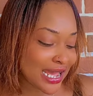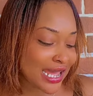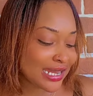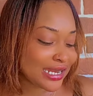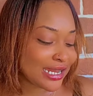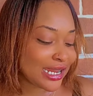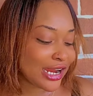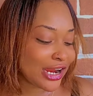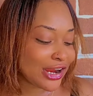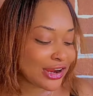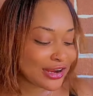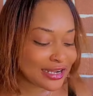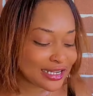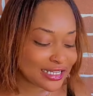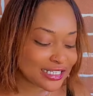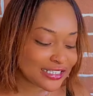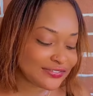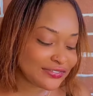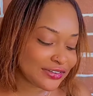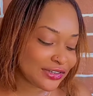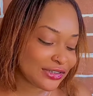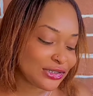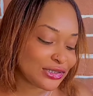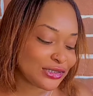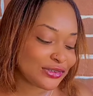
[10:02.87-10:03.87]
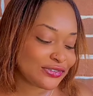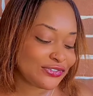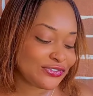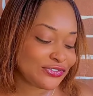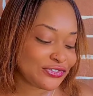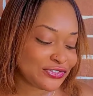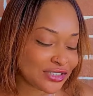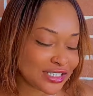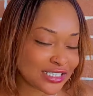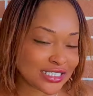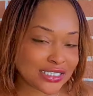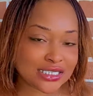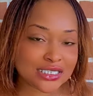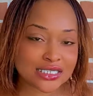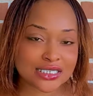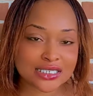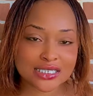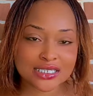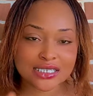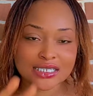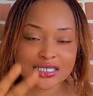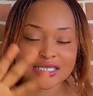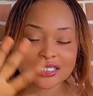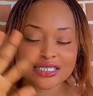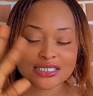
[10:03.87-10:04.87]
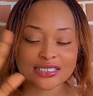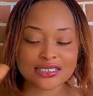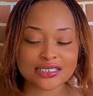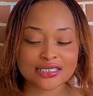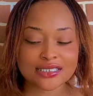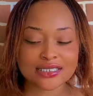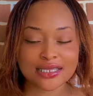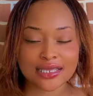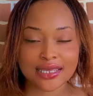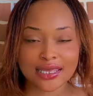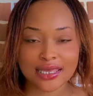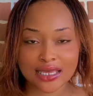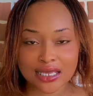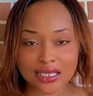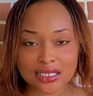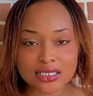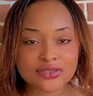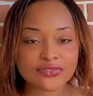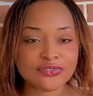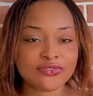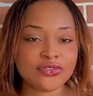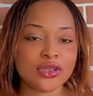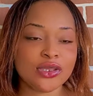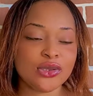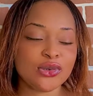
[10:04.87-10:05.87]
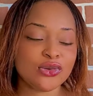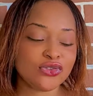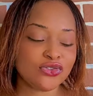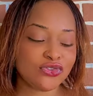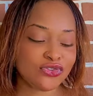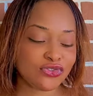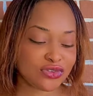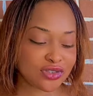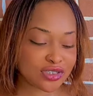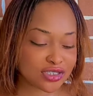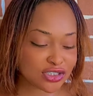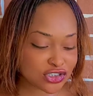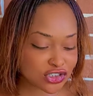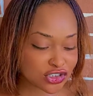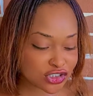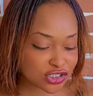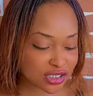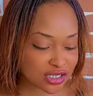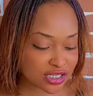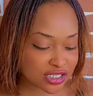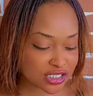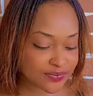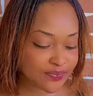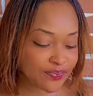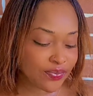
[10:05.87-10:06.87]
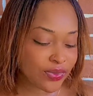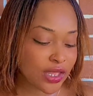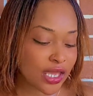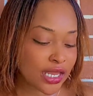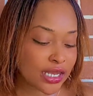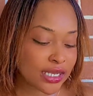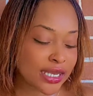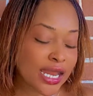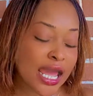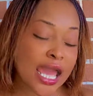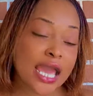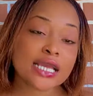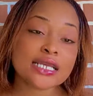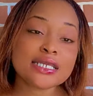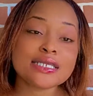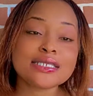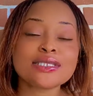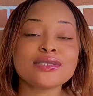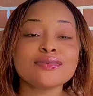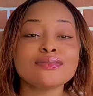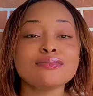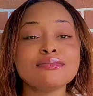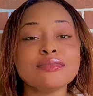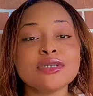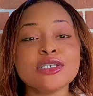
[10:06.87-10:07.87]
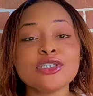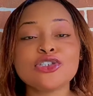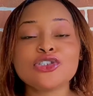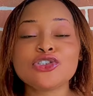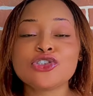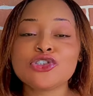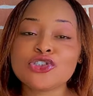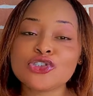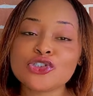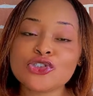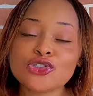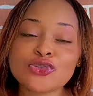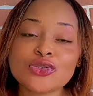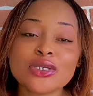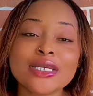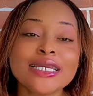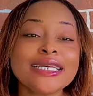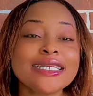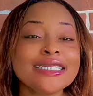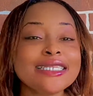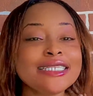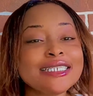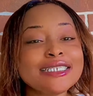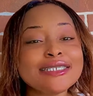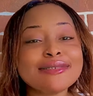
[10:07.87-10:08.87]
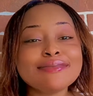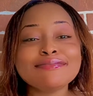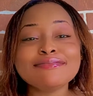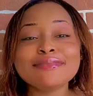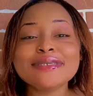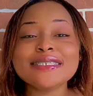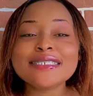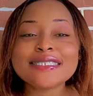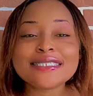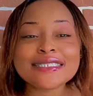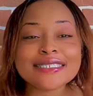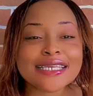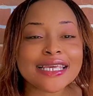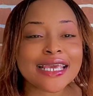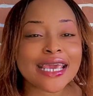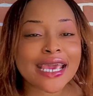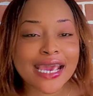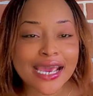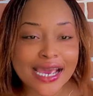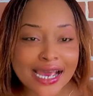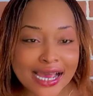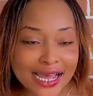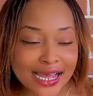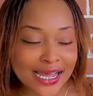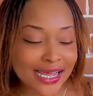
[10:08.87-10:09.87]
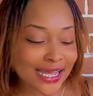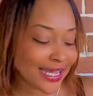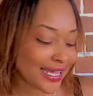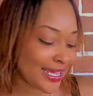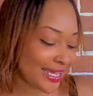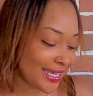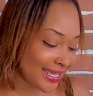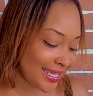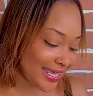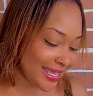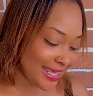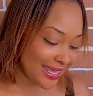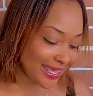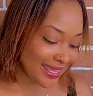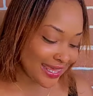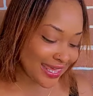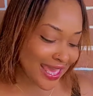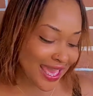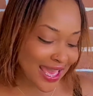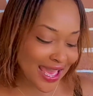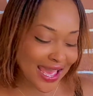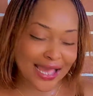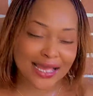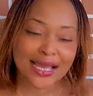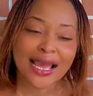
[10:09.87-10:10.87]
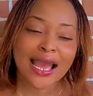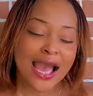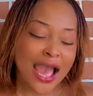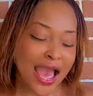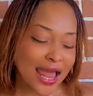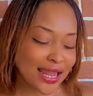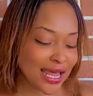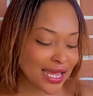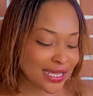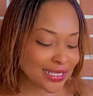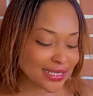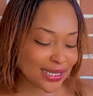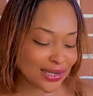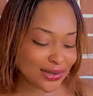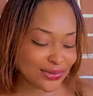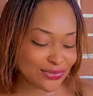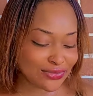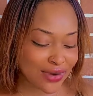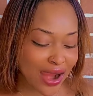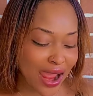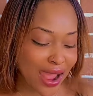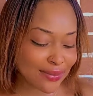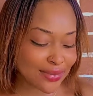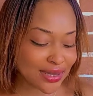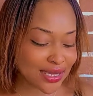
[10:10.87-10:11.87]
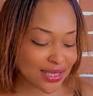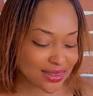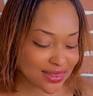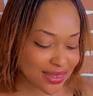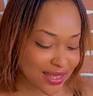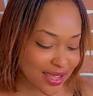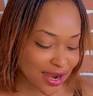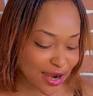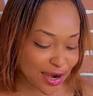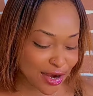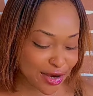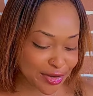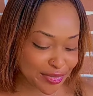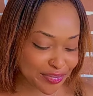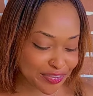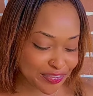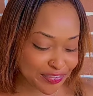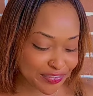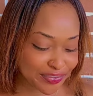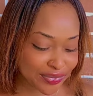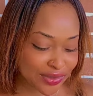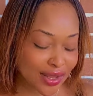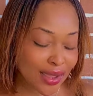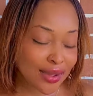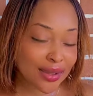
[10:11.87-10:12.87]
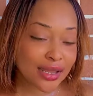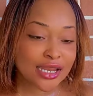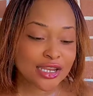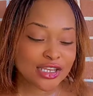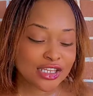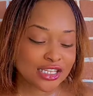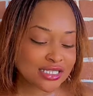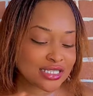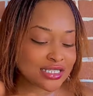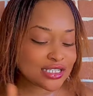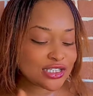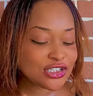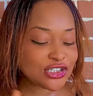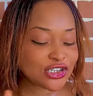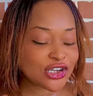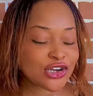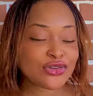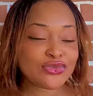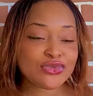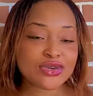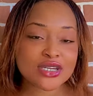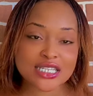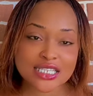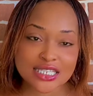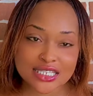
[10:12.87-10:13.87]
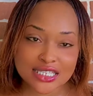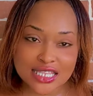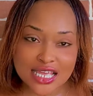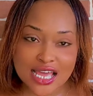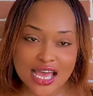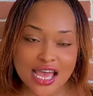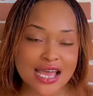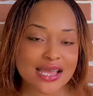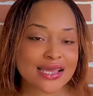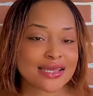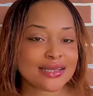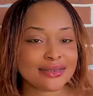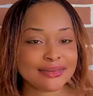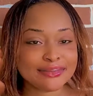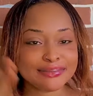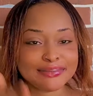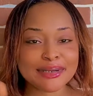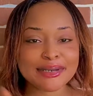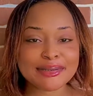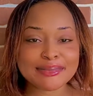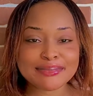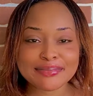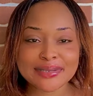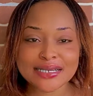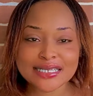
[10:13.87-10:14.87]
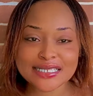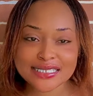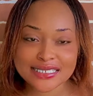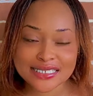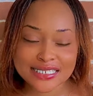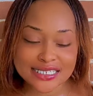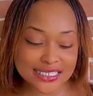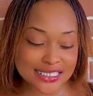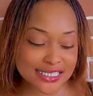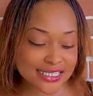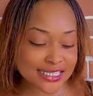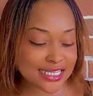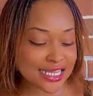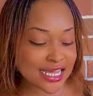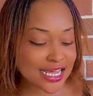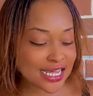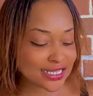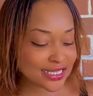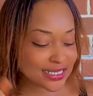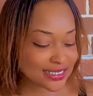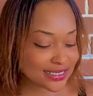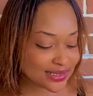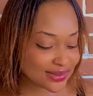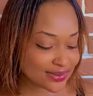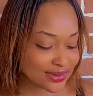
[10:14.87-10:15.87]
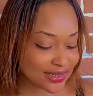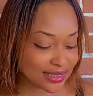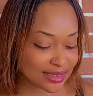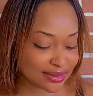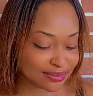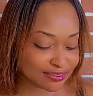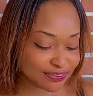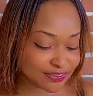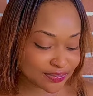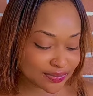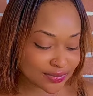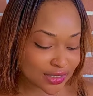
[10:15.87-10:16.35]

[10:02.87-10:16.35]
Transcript: at a craze for your features. Yes, for your features. Nice to meet you. Dimisika. Yeah, I like the rhyming there. Senorita, mamacita, that's one.